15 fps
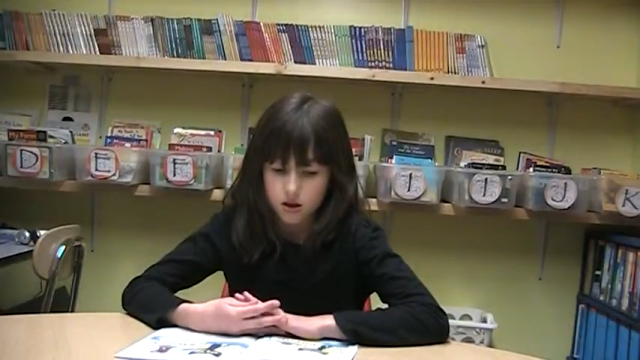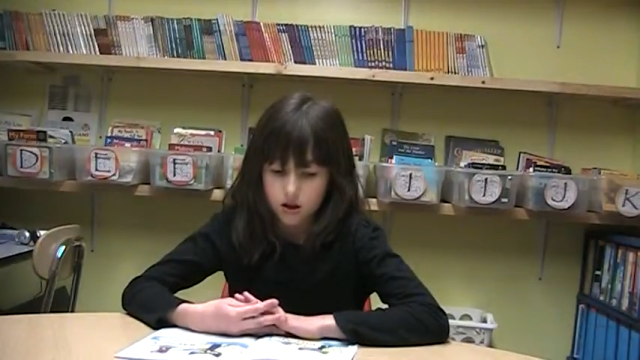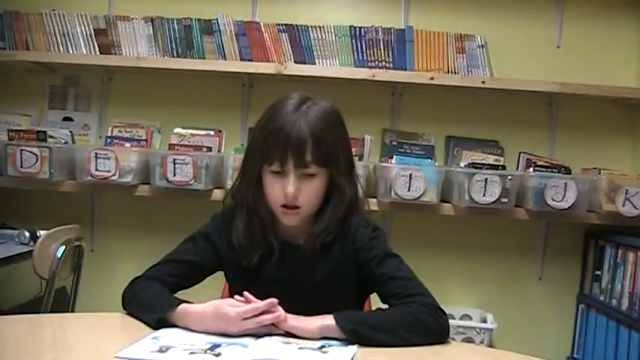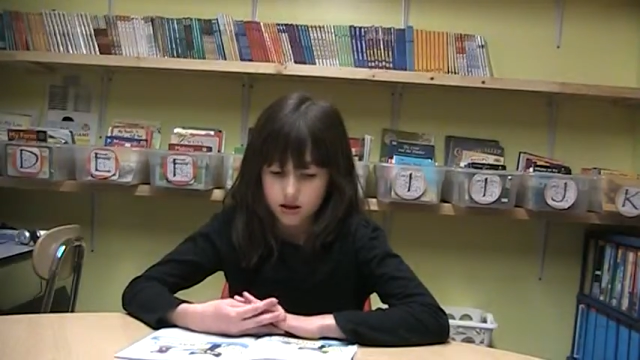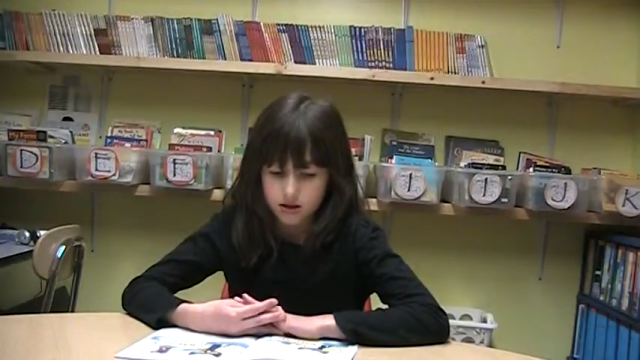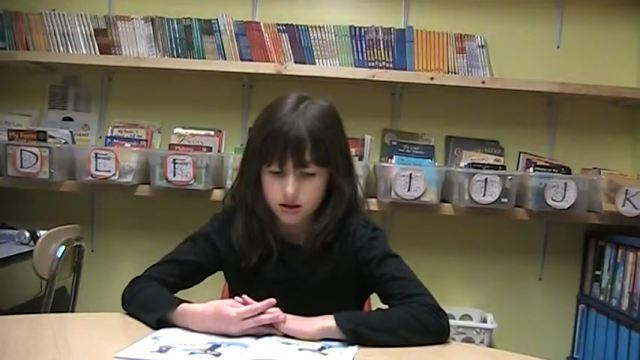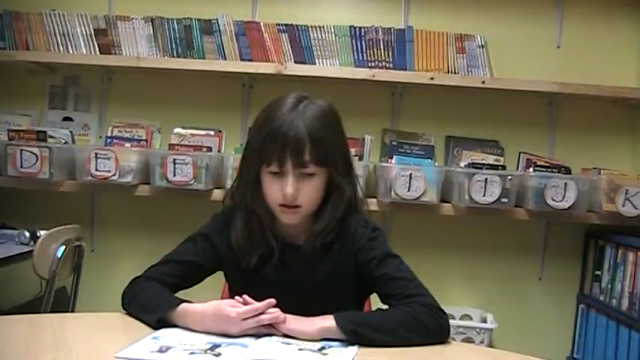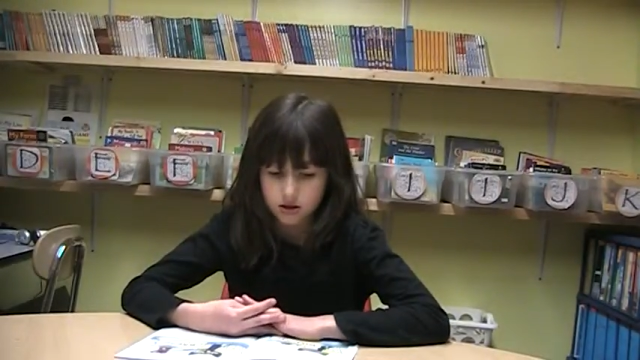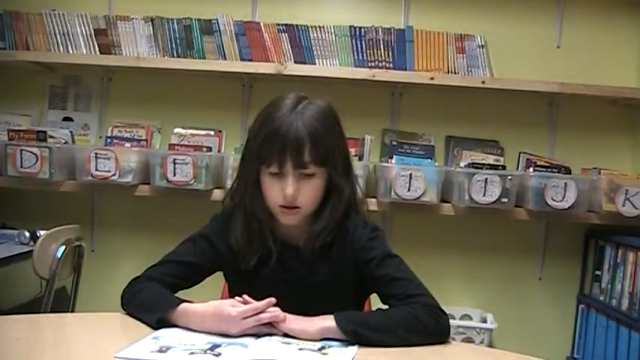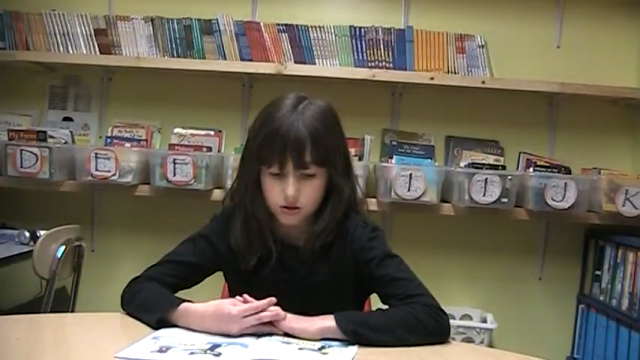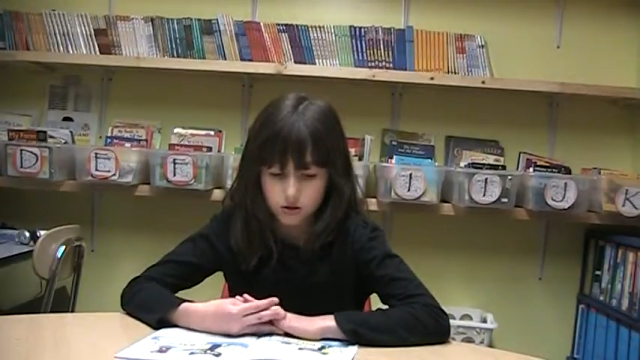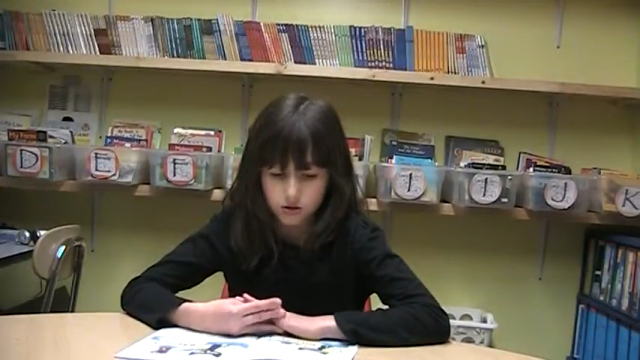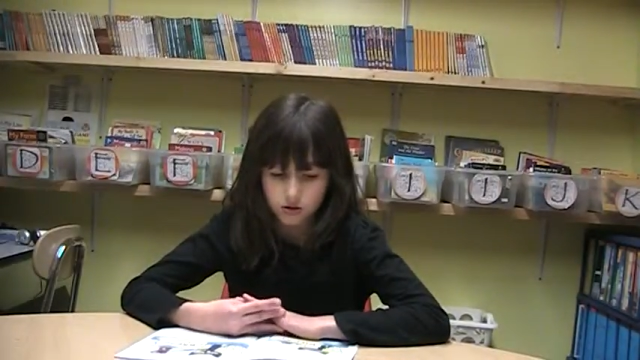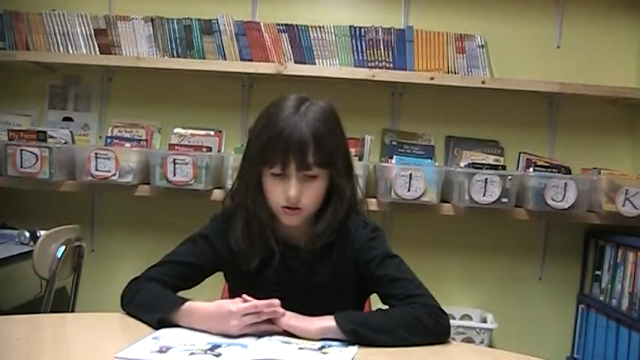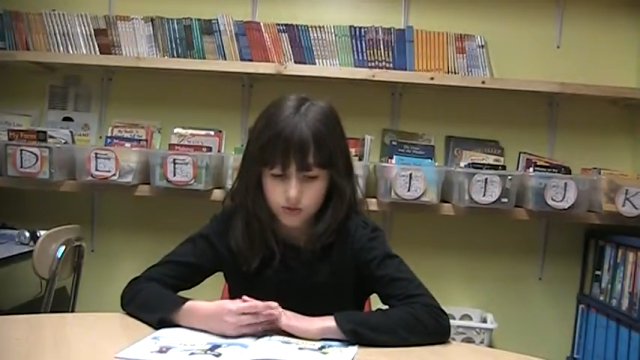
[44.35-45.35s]
It is
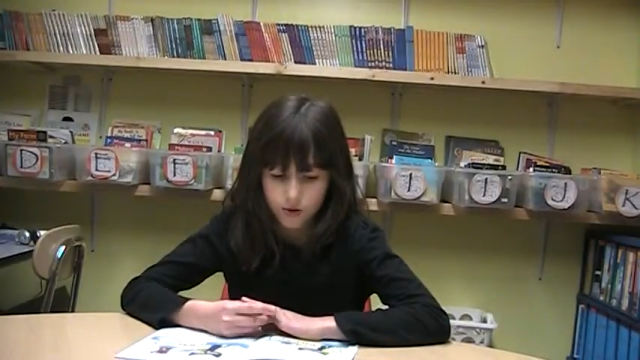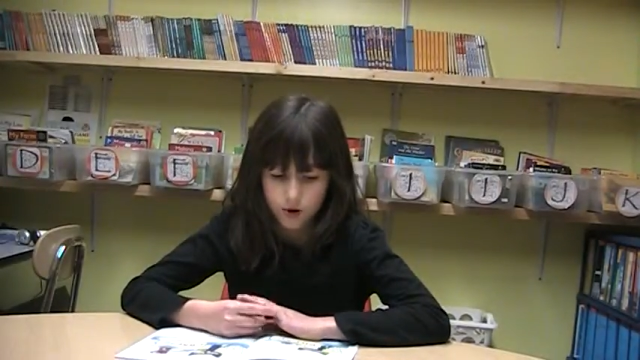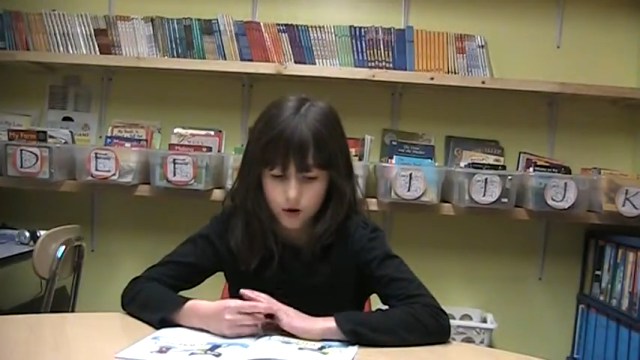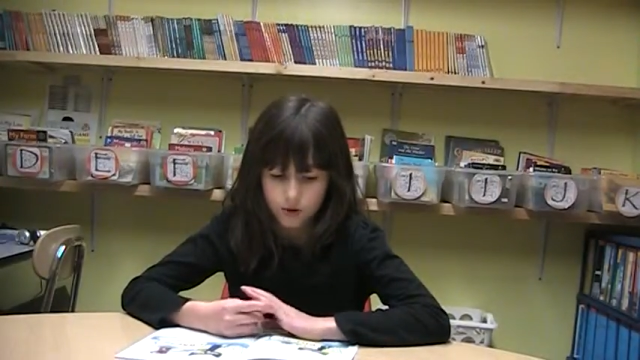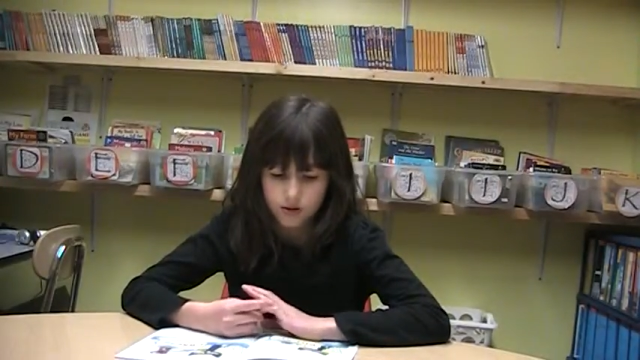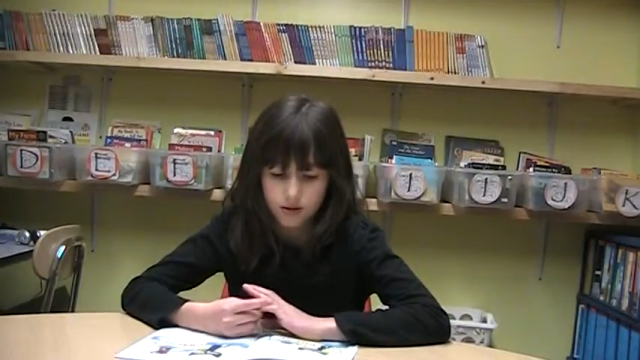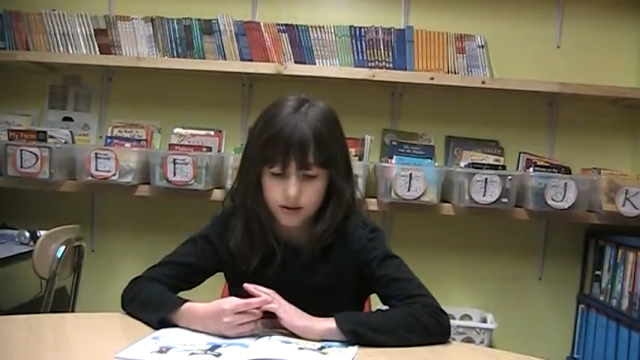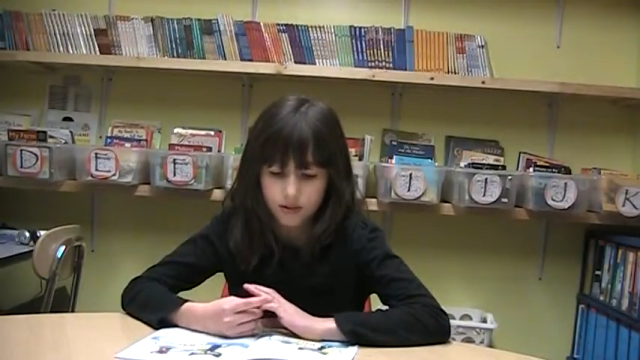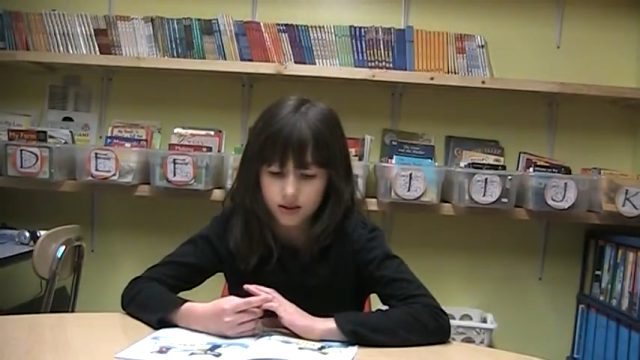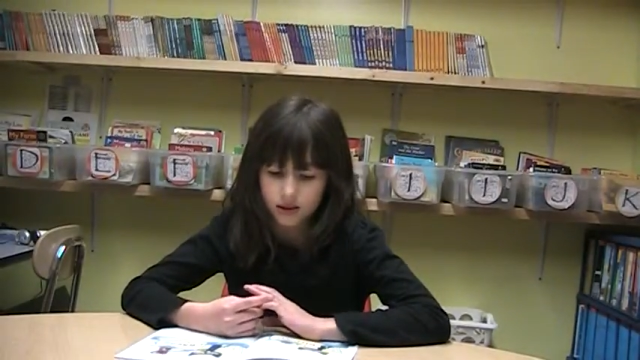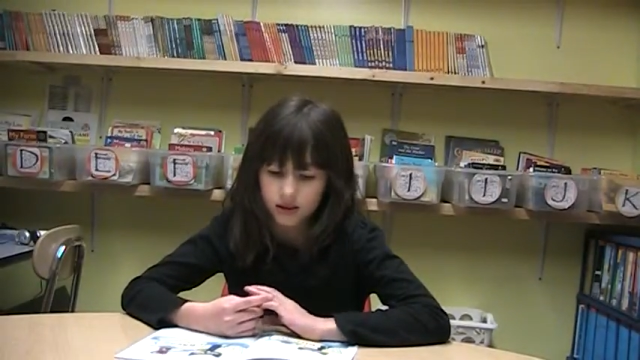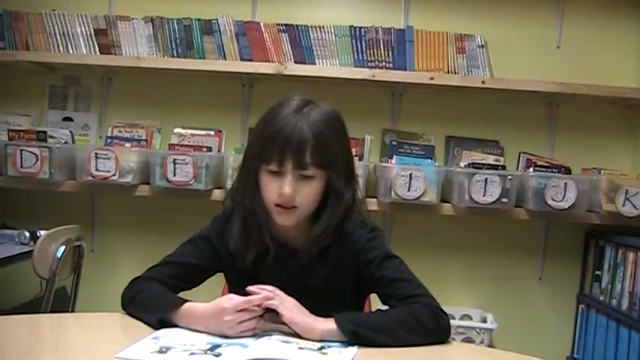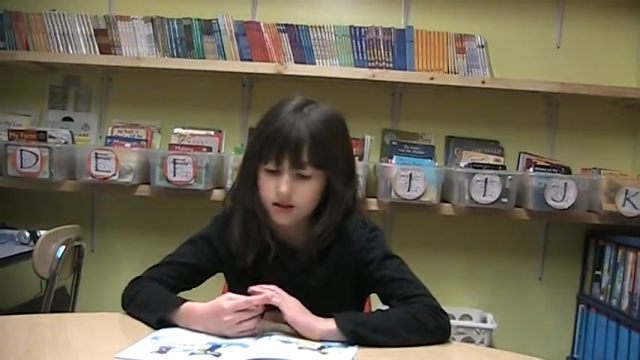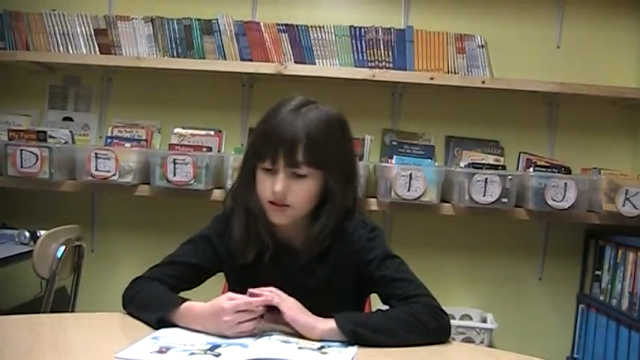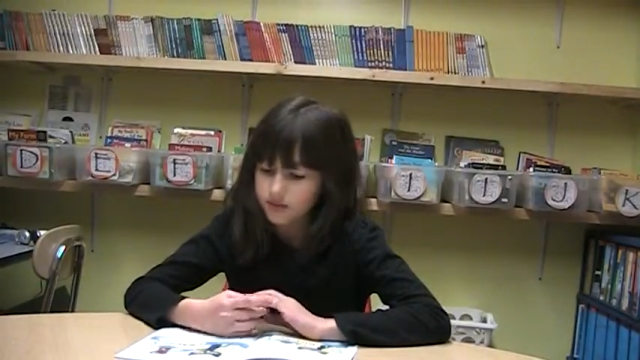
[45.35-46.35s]
too small.
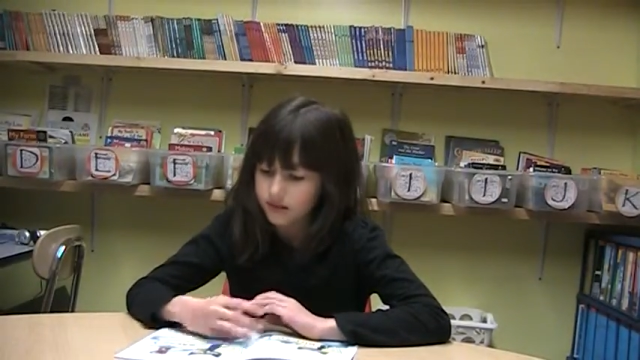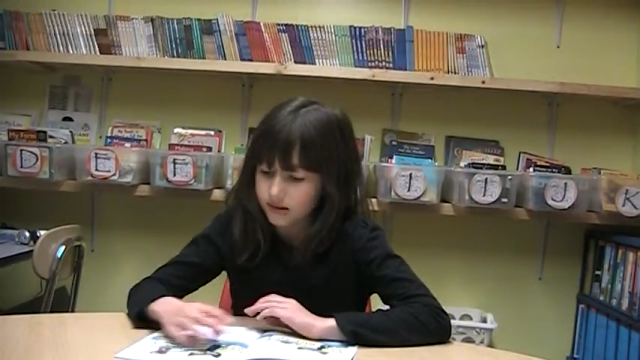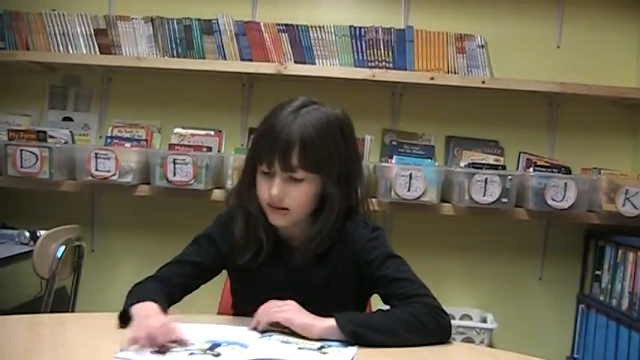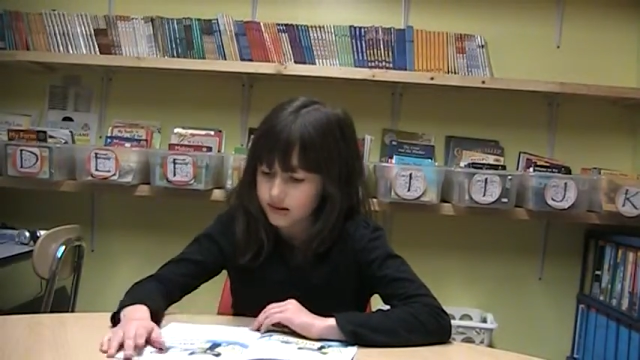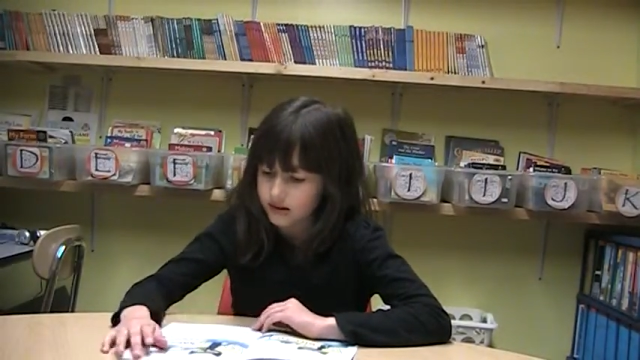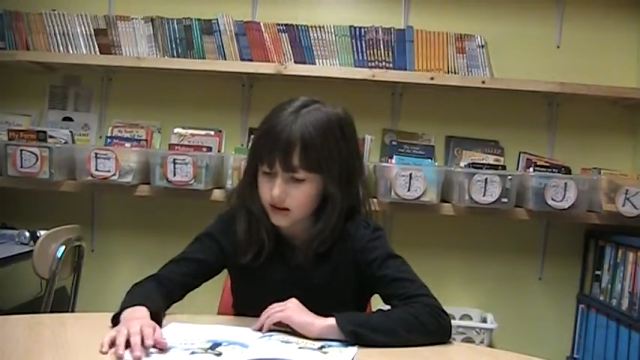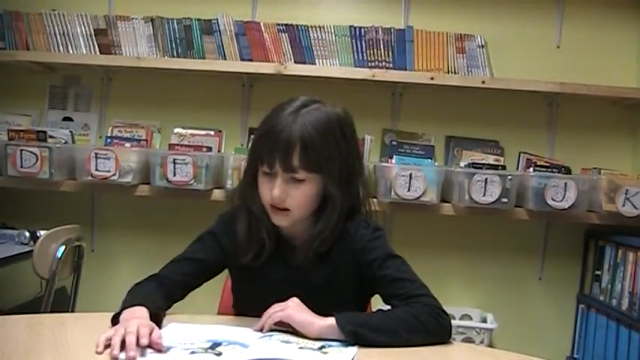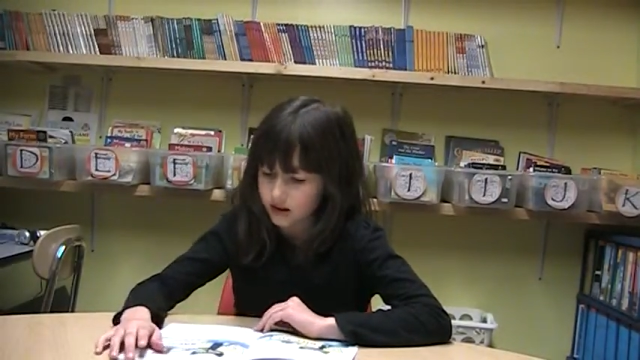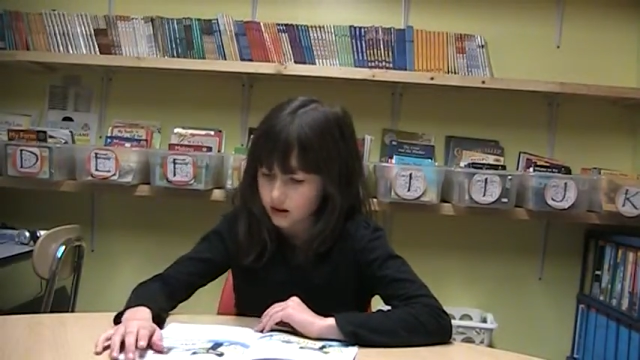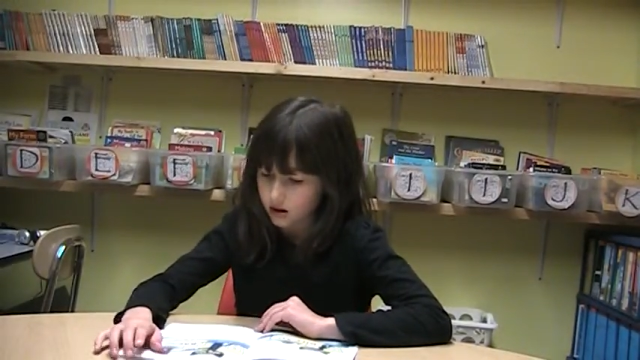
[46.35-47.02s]
Something is missing.